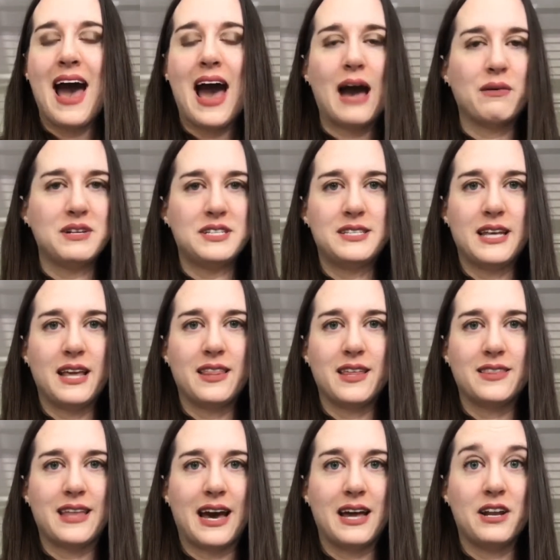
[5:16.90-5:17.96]
I would say
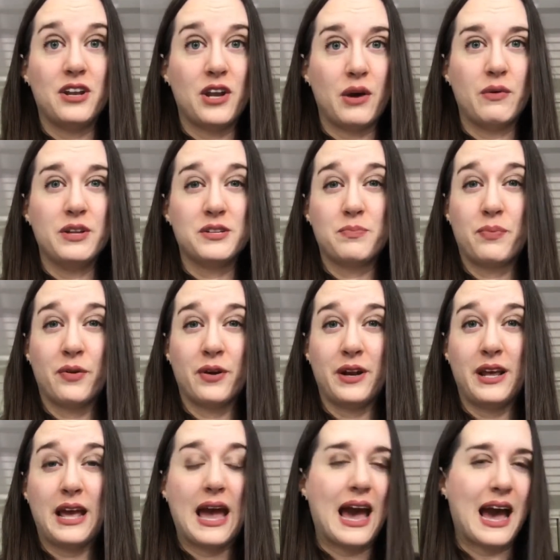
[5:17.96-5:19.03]
that that note is
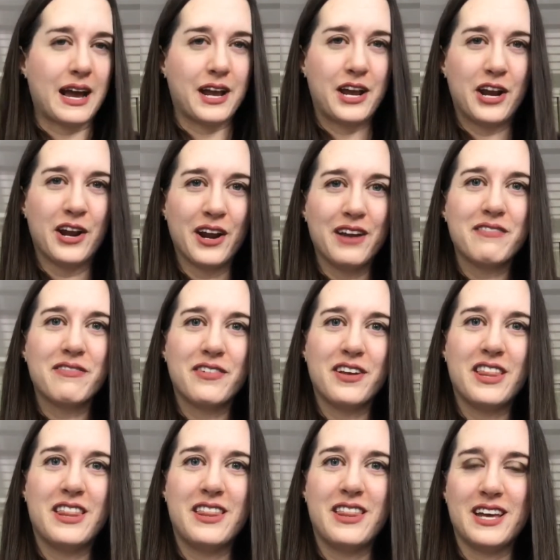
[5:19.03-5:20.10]
pretty accurate
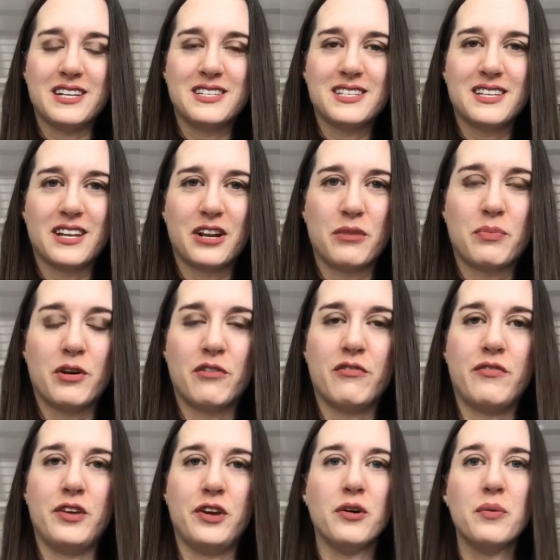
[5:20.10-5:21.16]
for this little
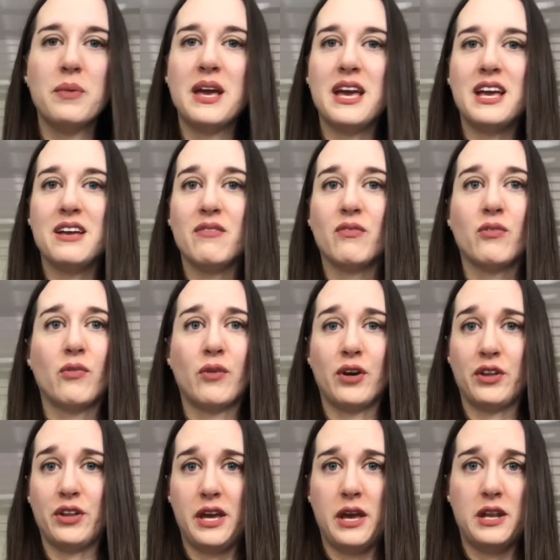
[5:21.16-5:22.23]
perfume. It
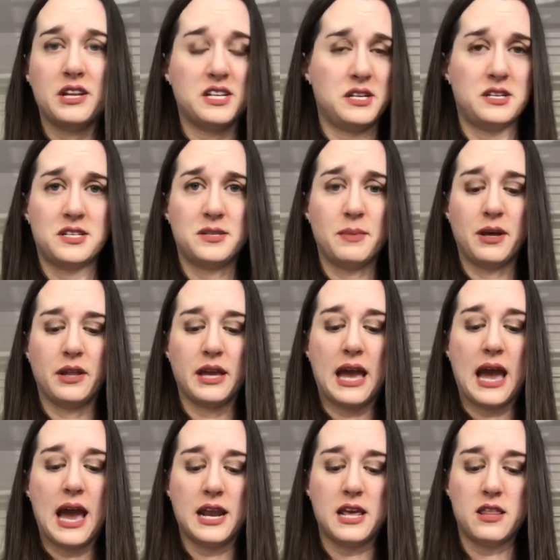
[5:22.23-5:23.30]
really doesn't smell like
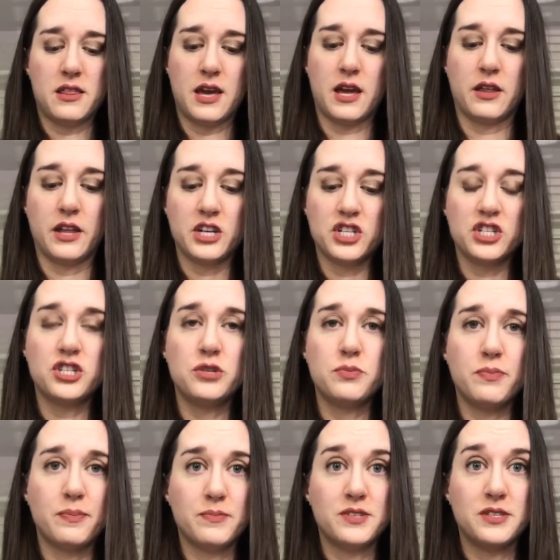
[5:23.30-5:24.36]
anything. Like
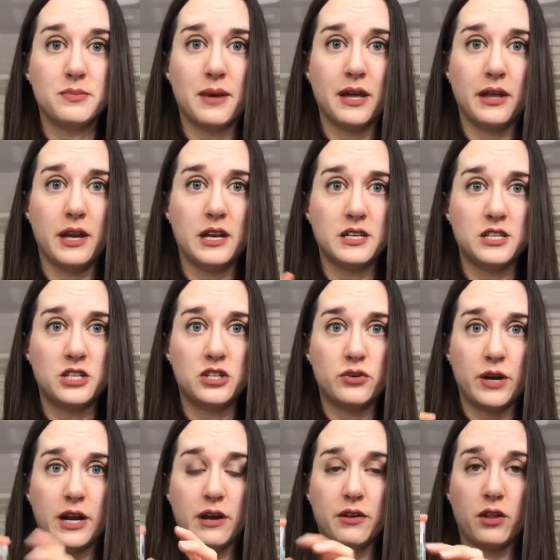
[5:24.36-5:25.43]
just smelling it
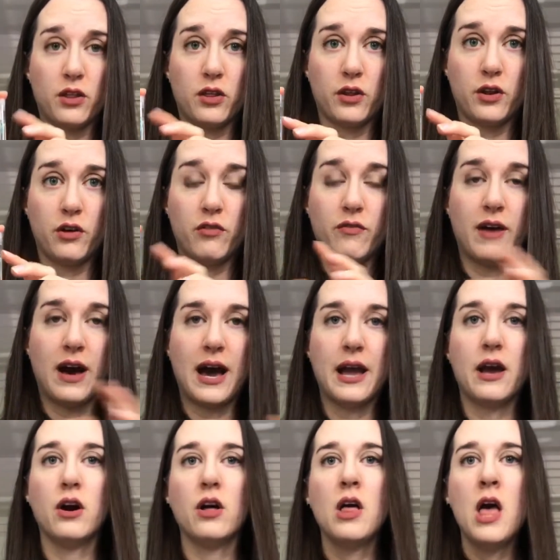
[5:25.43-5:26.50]
straight out of the little
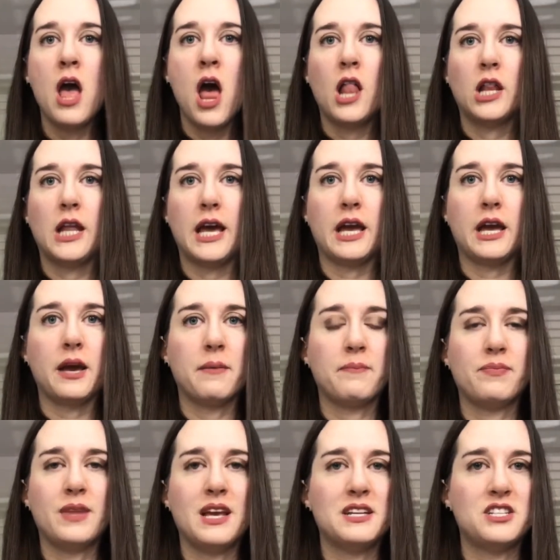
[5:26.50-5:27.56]
vial, like
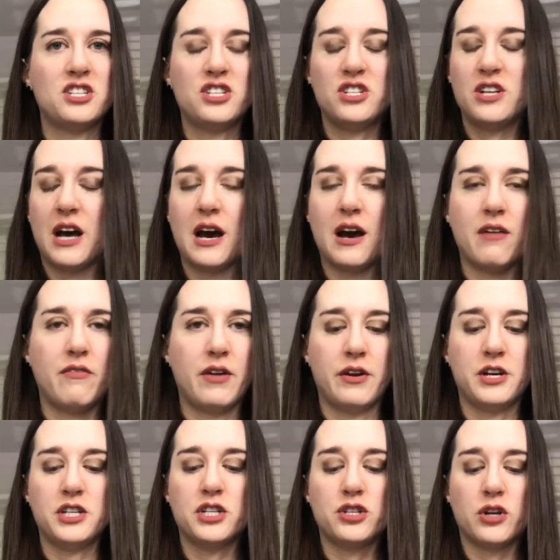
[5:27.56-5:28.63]
it's not a
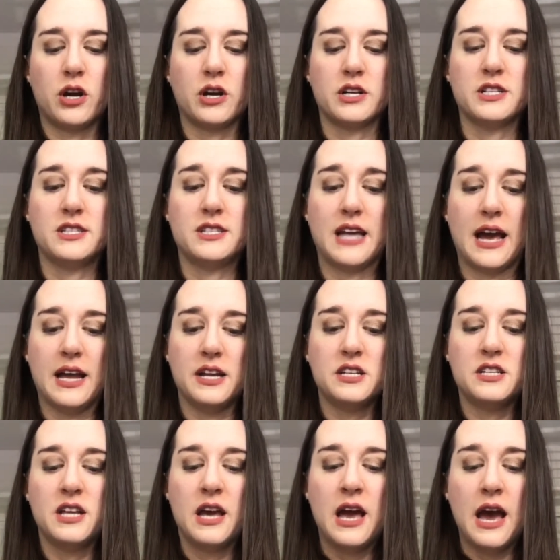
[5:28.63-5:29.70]
very strong
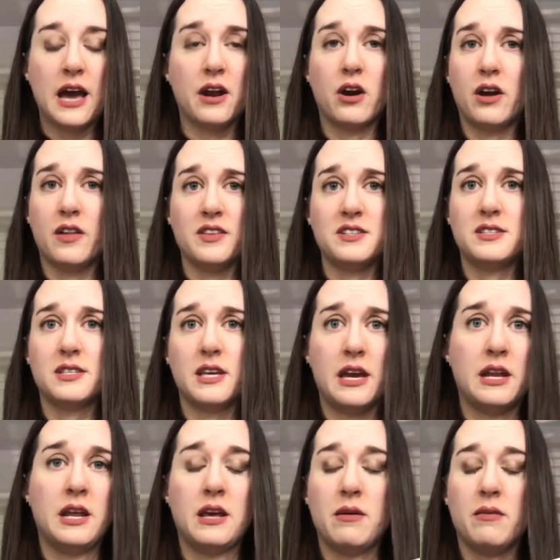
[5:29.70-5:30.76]
scent. And on the
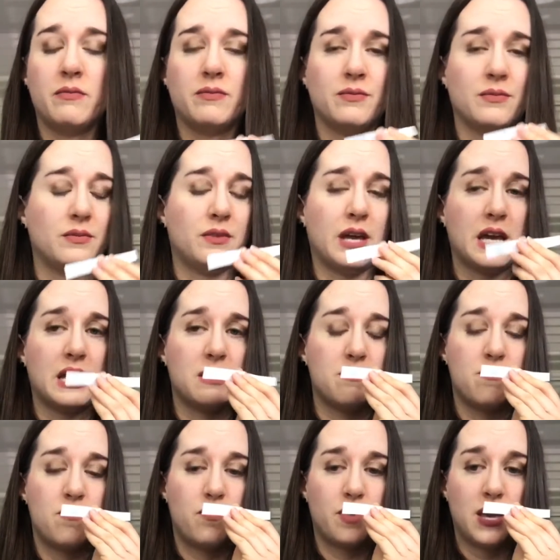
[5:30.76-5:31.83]
skin, it like
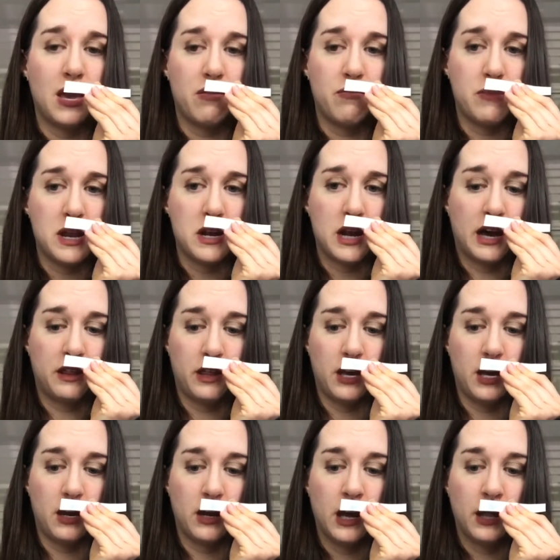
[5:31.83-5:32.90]
gave me
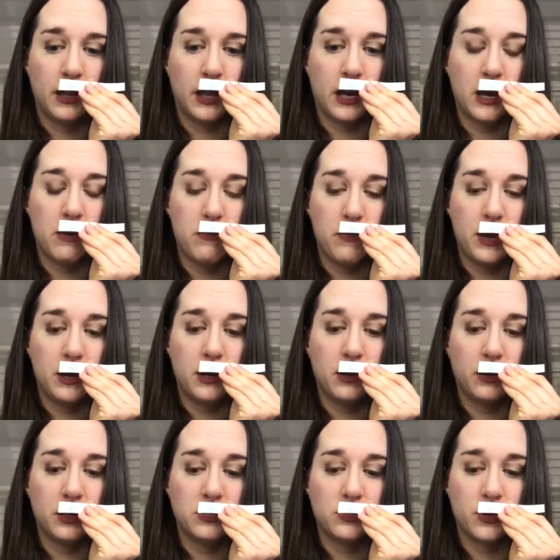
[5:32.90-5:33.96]
nothing. Like
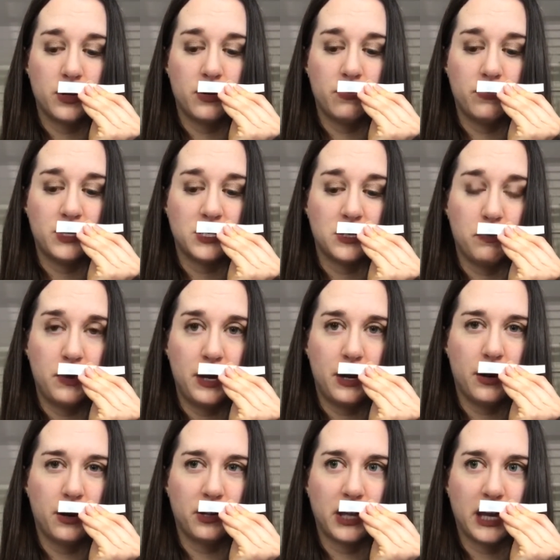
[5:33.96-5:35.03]
immediately sort of
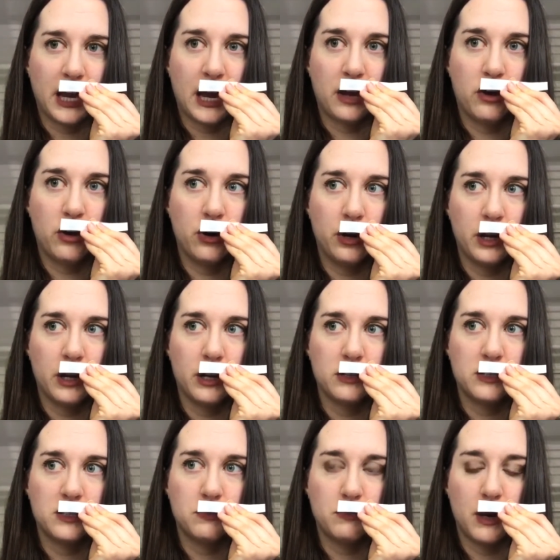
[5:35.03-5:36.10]
disappeared. Like I couldn't
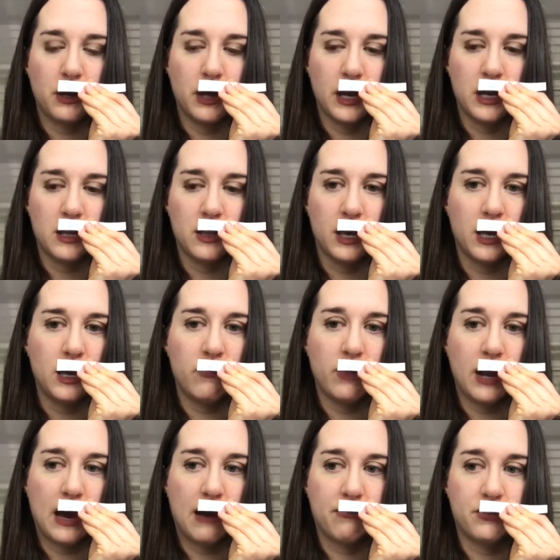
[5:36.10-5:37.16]
smell anything
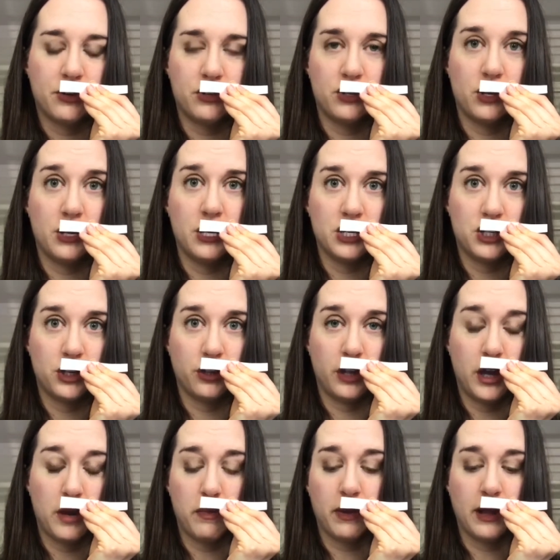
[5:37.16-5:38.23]
even after
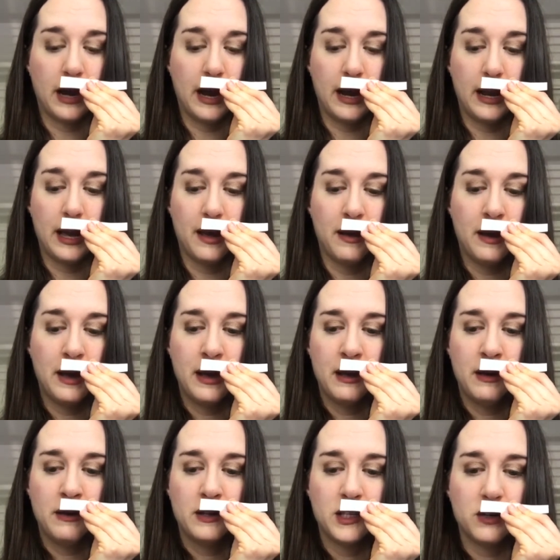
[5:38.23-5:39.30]
initially applying it.
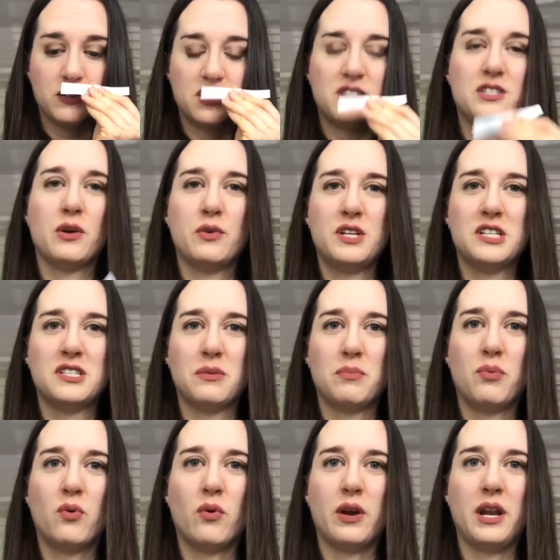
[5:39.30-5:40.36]
So it's so
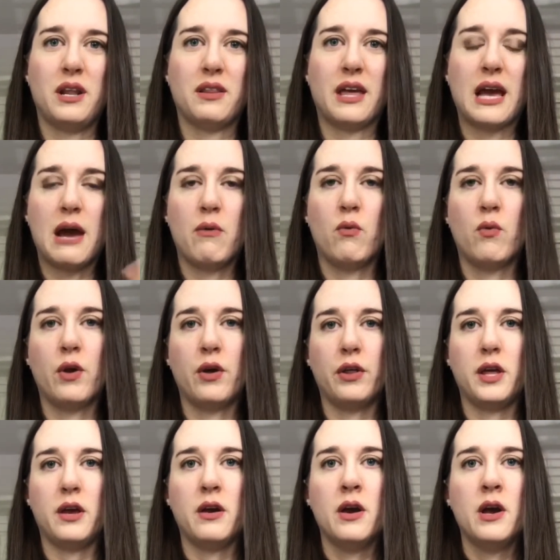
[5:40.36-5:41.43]
disappointing. Like I
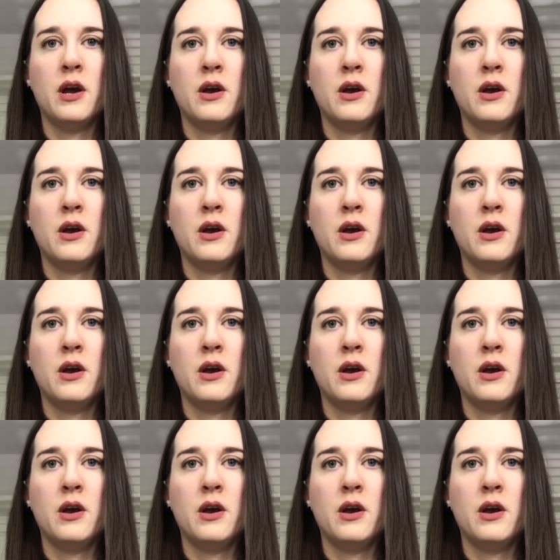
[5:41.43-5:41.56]
really